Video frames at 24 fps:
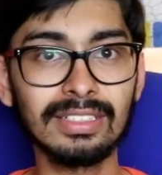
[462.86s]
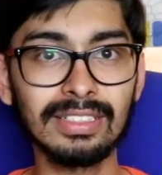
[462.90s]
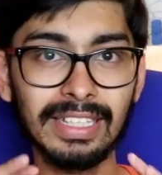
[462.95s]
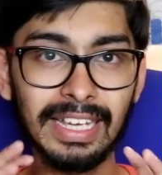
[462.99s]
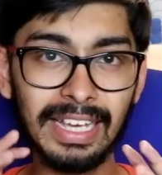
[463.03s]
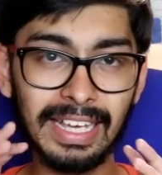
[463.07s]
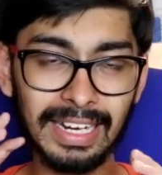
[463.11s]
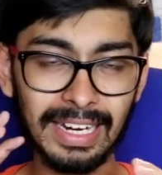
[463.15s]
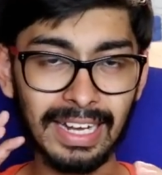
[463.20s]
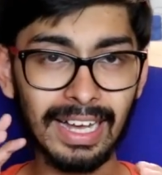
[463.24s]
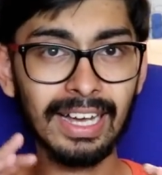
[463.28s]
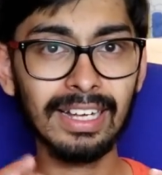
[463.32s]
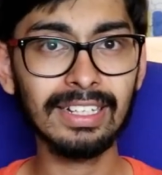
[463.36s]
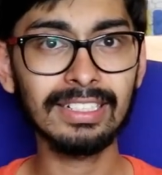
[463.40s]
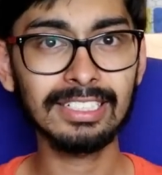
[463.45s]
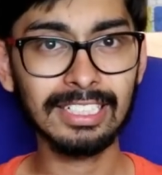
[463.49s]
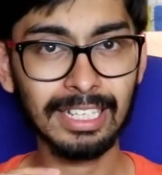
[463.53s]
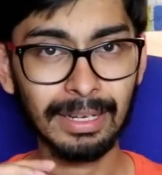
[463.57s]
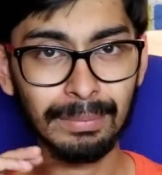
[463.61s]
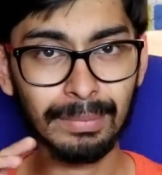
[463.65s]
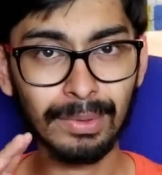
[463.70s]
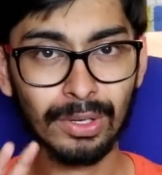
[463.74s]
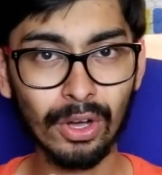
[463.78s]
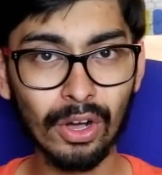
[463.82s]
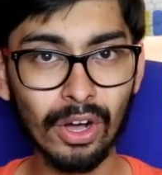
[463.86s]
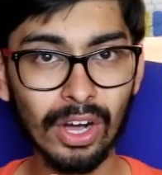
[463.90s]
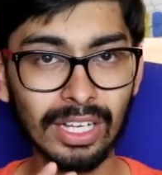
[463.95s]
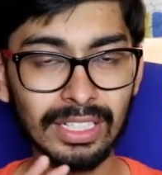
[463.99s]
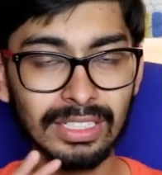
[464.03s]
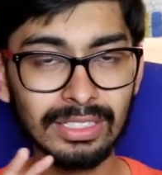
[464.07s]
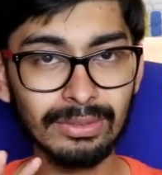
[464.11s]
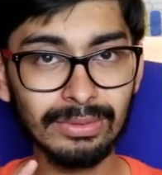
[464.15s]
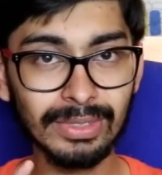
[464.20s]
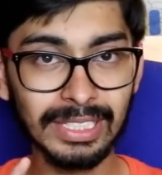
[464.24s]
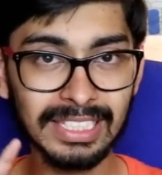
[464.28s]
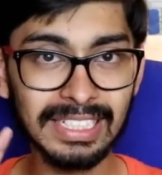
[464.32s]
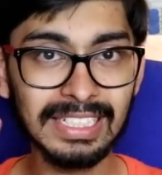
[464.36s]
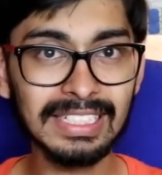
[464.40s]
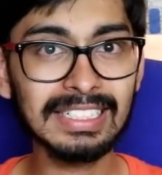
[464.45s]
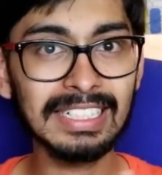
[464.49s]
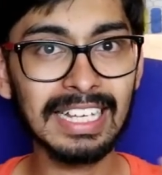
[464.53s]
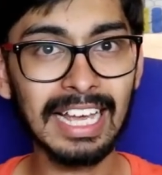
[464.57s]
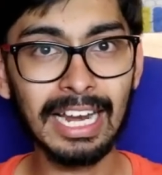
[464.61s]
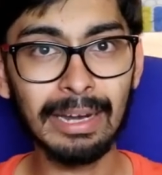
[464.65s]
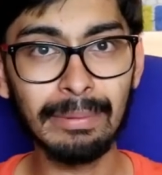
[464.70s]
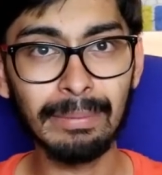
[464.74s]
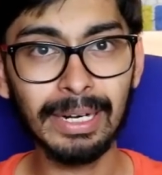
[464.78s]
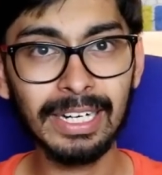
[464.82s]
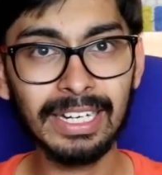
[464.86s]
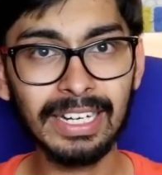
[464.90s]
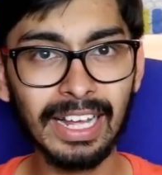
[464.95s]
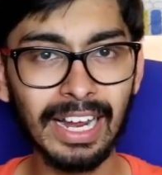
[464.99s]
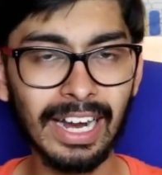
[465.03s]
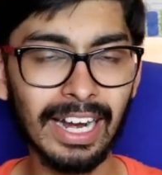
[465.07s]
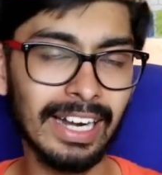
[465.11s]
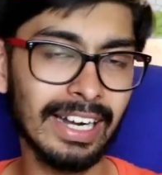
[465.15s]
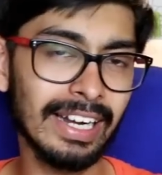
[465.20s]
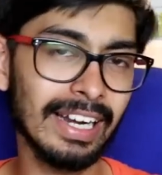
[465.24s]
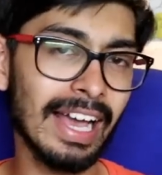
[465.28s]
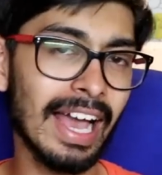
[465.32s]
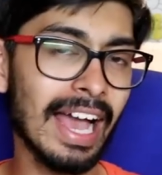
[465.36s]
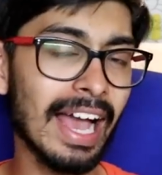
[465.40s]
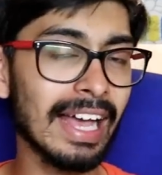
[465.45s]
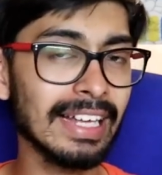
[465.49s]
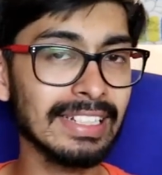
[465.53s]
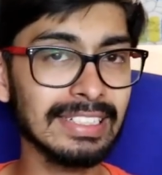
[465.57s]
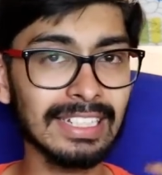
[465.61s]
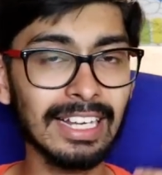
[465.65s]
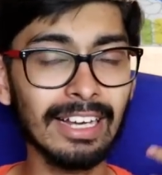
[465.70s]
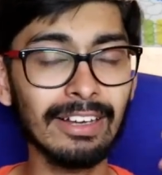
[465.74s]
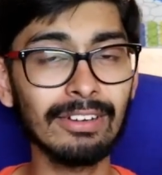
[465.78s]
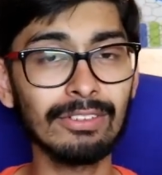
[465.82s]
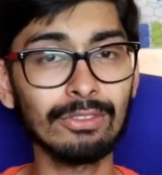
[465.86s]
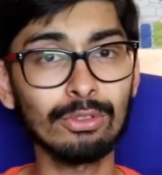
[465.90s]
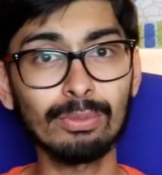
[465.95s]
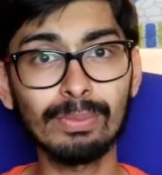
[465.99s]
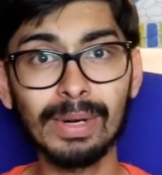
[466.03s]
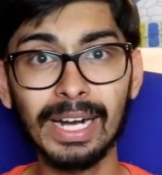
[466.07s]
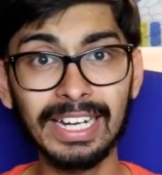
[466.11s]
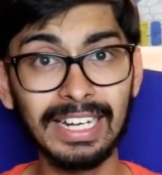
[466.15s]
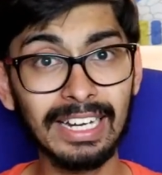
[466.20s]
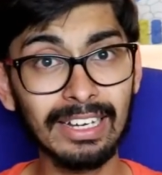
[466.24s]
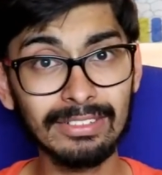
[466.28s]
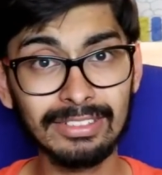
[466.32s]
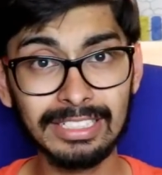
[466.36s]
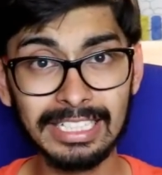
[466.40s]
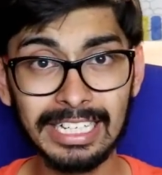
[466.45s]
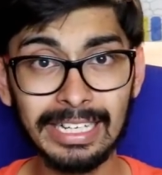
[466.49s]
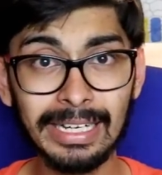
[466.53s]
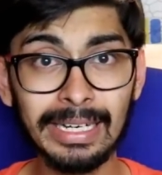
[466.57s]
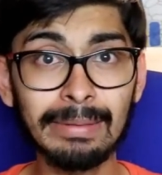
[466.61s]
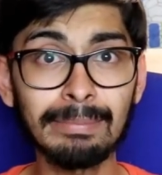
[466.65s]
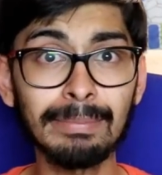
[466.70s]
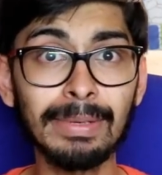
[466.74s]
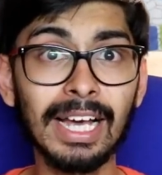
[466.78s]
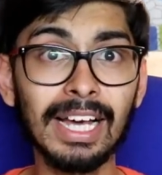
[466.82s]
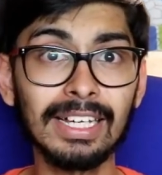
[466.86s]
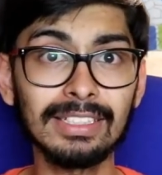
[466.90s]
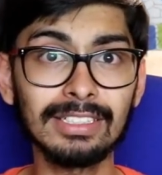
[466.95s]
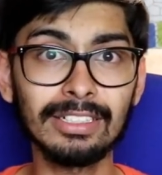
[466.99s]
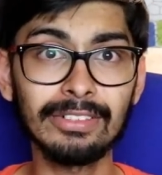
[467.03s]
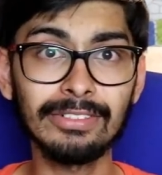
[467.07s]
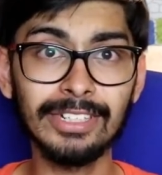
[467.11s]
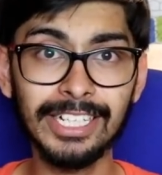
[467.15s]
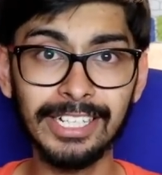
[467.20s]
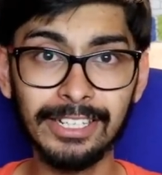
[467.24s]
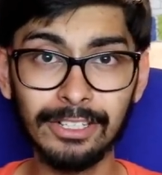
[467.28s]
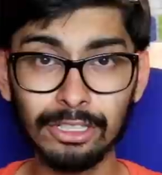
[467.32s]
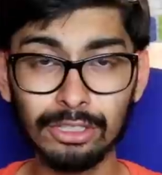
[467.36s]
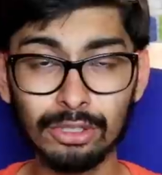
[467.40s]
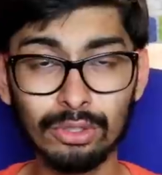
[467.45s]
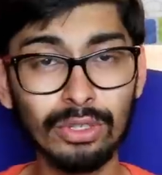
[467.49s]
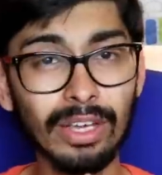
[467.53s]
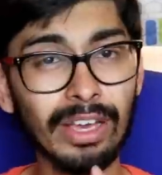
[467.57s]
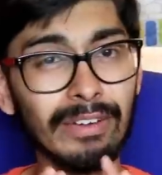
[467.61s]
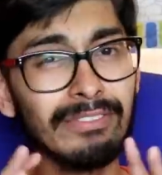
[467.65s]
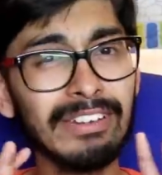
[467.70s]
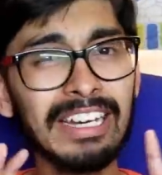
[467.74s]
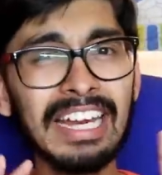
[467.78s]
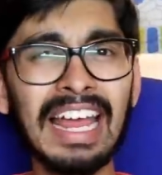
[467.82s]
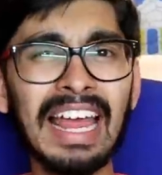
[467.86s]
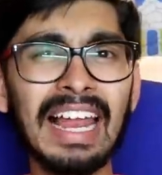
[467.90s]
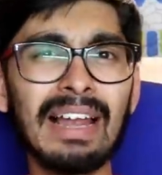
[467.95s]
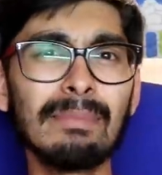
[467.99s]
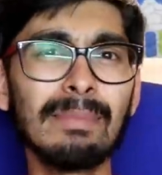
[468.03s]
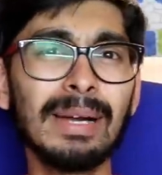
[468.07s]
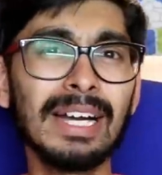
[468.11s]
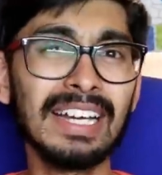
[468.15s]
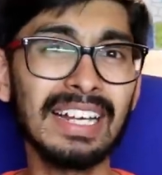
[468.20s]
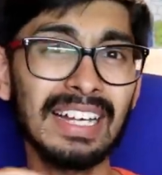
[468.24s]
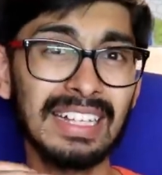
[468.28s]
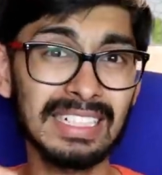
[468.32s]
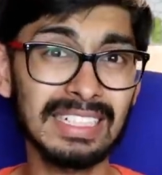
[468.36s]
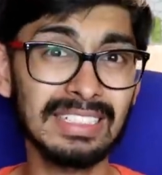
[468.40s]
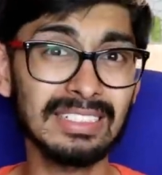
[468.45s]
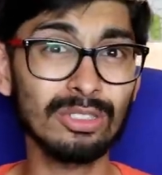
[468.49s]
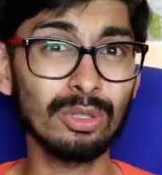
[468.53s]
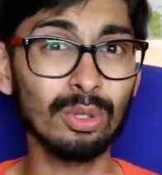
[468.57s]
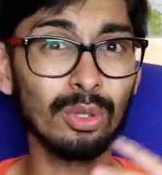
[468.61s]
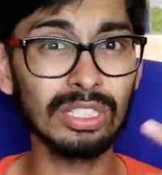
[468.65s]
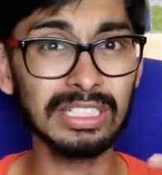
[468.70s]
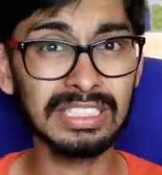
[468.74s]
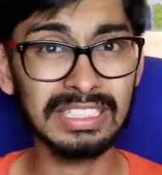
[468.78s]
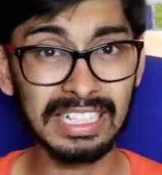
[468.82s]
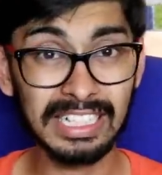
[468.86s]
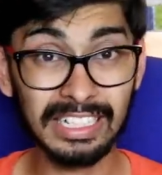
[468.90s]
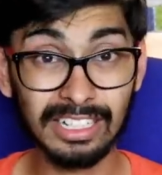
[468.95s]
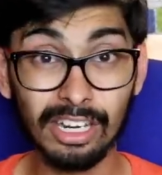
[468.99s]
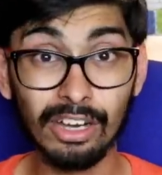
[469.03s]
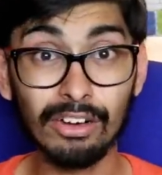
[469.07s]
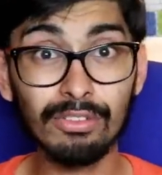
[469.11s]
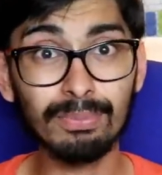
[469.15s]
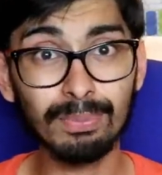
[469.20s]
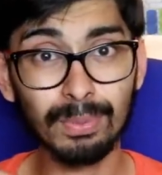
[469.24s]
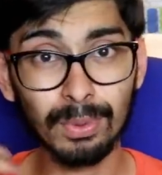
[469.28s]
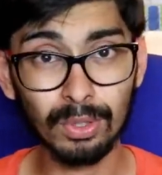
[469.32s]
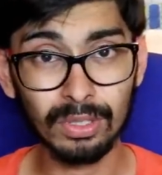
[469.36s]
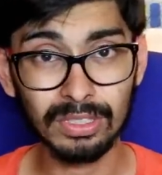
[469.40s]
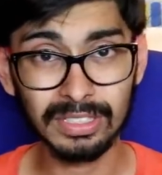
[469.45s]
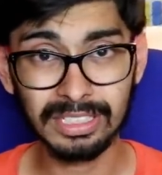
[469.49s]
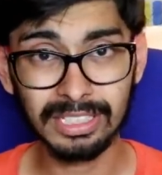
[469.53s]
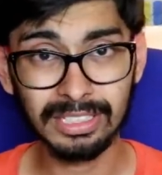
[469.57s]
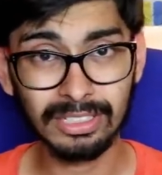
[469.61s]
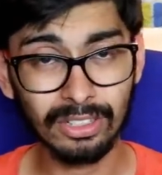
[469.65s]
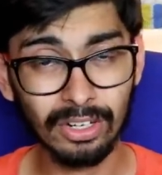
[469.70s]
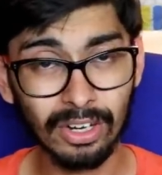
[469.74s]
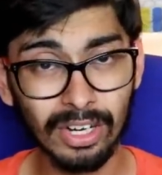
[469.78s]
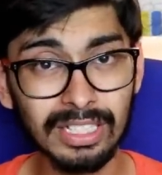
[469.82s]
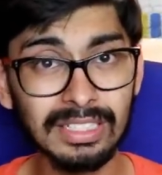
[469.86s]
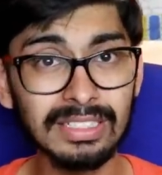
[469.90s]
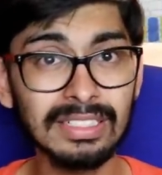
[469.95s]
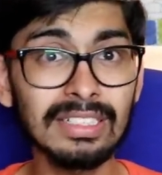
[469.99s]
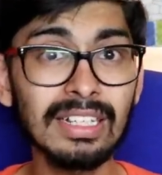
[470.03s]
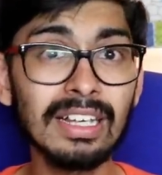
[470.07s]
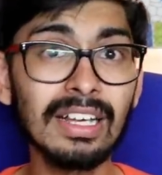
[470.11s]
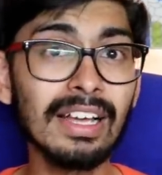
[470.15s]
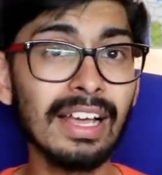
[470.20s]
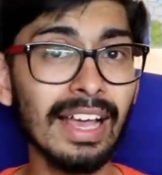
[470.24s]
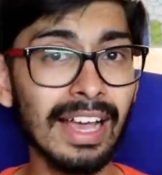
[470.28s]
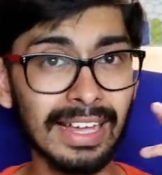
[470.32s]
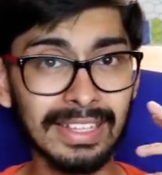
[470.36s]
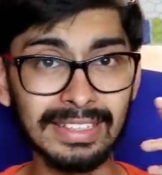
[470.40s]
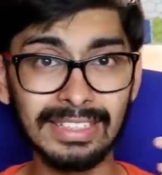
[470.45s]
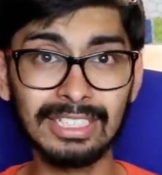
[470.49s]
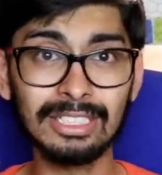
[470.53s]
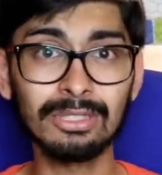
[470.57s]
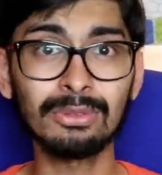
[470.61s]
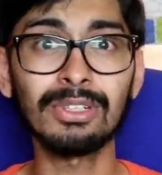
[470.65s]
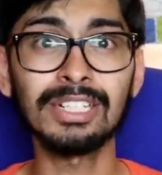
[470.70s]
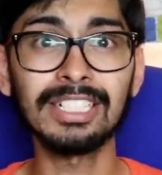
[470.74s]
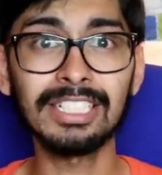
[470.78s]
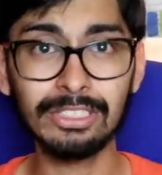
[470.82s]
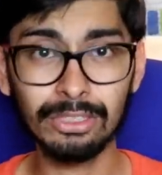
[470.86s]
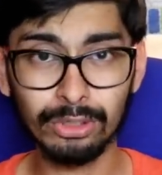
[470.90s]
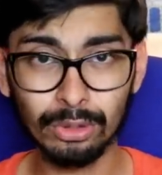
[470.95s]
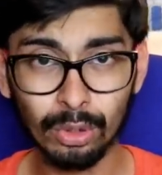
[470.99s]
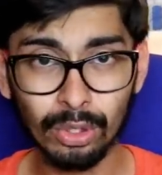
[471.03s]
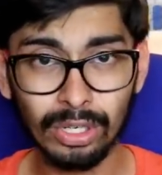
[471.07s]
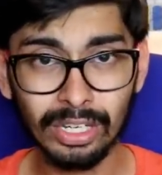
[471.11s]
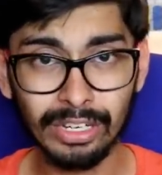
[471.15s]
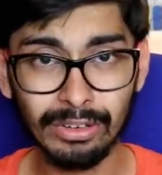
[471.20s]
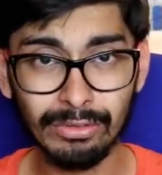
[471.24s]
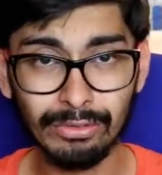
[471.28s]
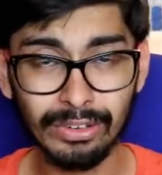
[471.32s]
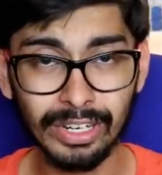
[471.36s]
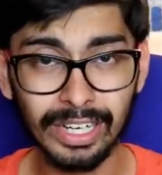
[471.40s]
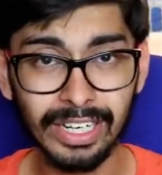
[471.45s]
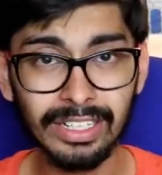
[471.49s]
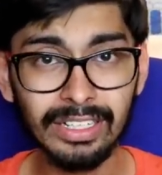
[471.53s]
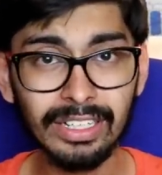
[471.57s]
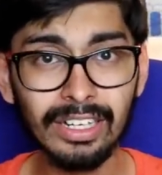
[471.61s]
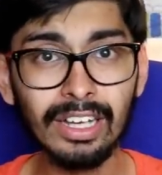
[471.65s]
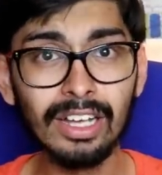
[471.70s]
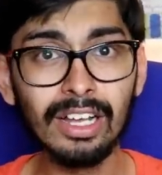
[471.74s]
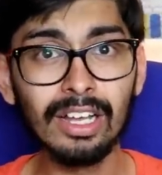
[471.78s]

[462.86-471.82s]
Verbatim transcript: there are some cons with this helmet, and as uh, you might have seen in my other videos too, every helmet has its own set of pros and cons, and this one is no different.